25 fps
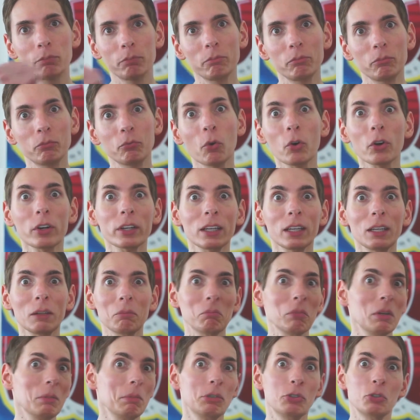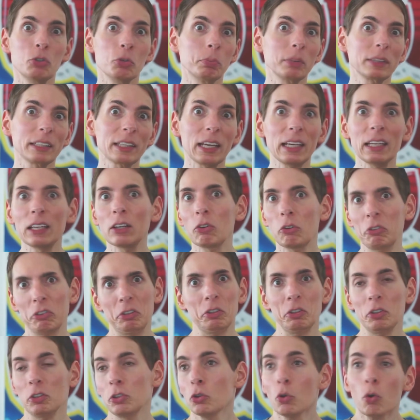fork it, maybe duplicate it, or you
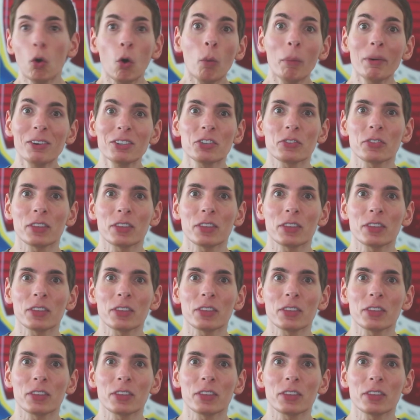can do a whole bunch of